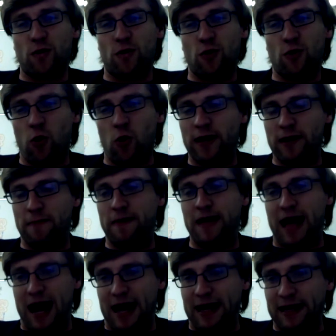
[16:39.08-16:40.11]
going to be
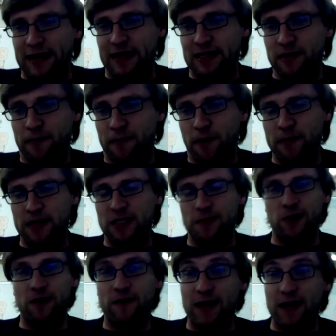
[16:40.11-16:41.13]
added as a
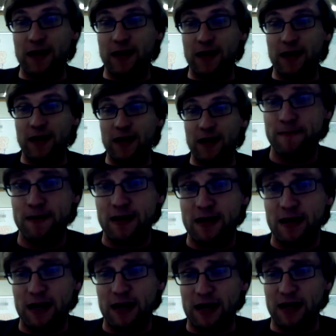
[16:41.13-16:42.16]
permissible investment?
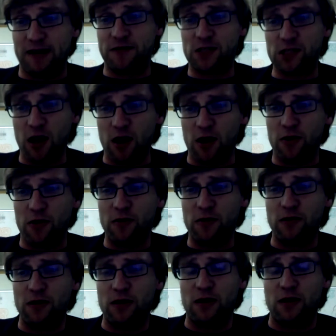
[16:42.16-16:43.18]
And if
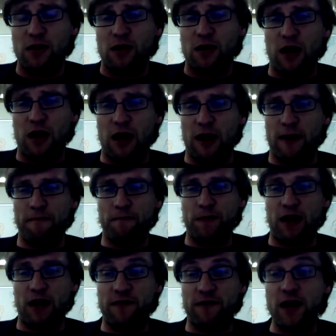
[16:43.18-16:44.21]
so, and
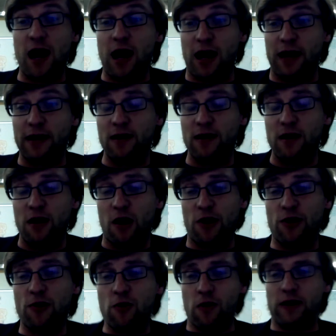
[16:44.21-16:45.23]
if not, are
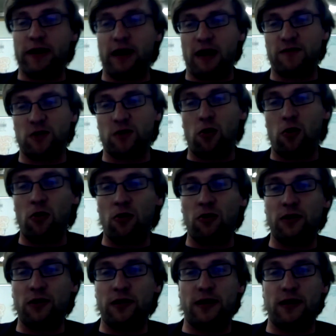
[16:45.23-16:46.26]
you going to have to
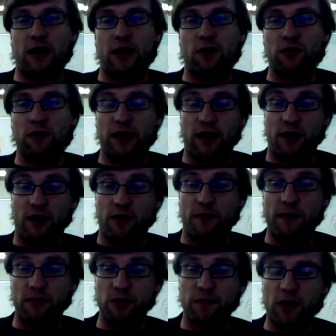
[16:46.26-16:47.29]
hold not only other
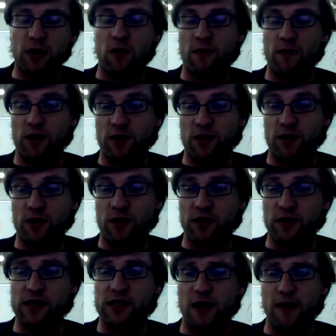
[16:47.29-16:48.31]
people's Bitcoin when you're doing
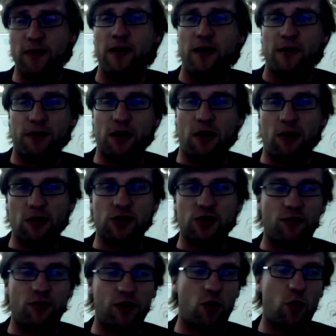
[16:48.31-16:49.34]
so, but
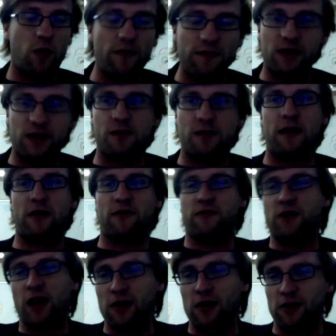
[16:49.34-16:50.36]
also an equivalent amount of
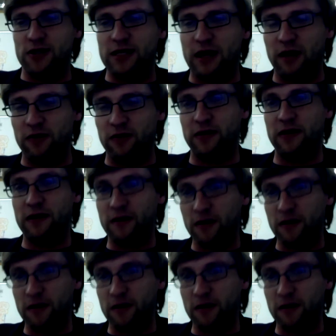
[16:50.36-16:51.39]
dollars held in
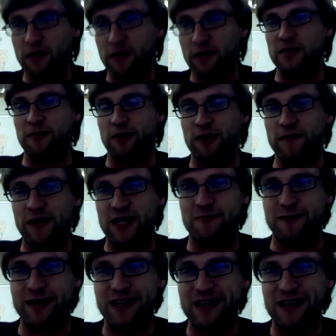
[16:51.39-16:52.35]
a permissible investment?